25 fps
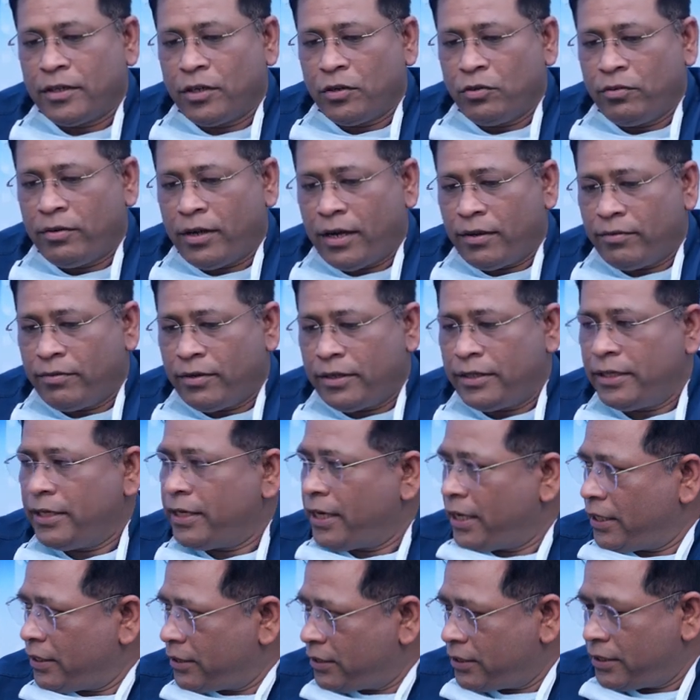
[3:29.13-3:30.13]
who have a
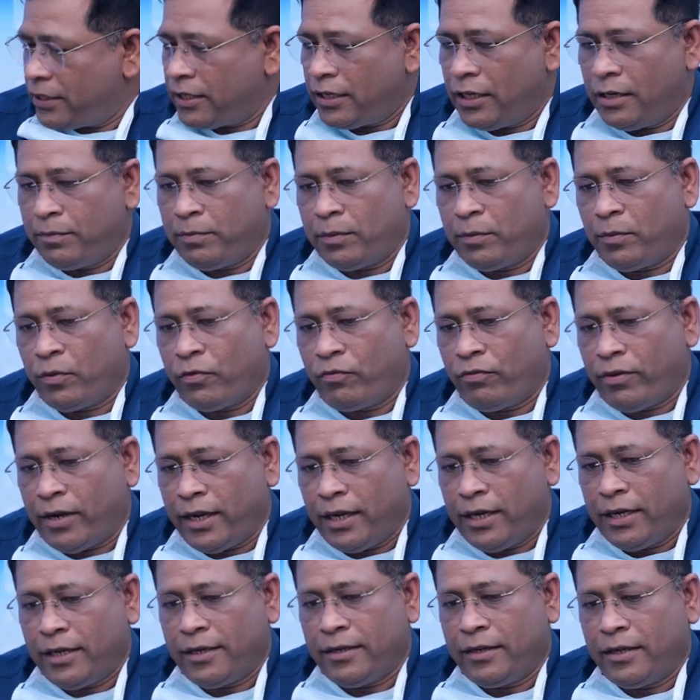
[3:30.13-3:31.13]
deranged lipid
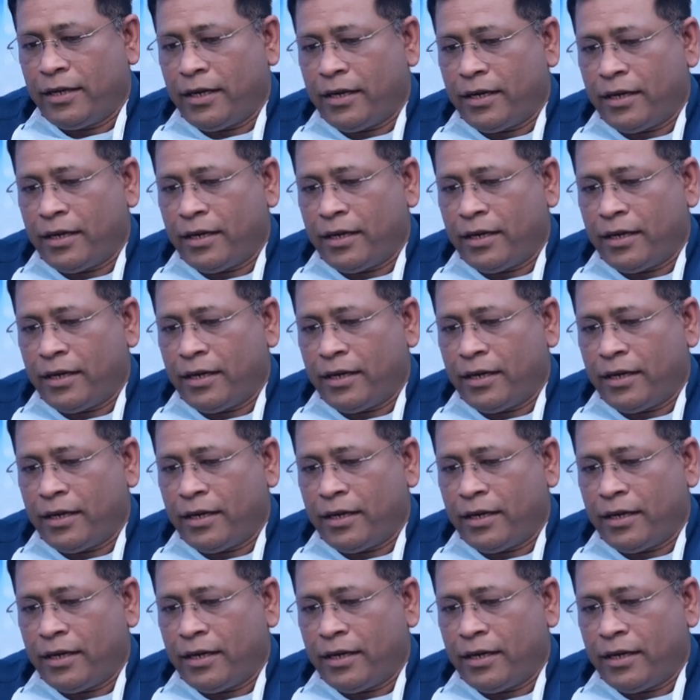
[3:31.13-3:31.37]
profile.